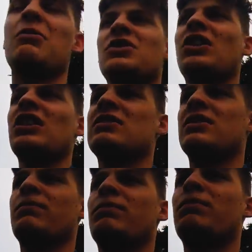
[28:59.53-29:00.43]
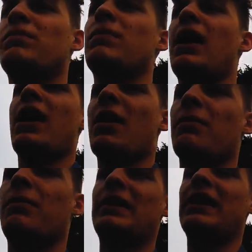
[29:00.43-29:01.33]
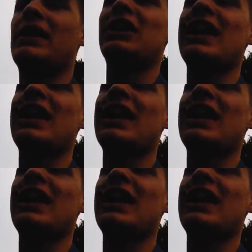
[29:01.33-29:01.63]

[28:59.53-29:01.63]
it was good, um, but then I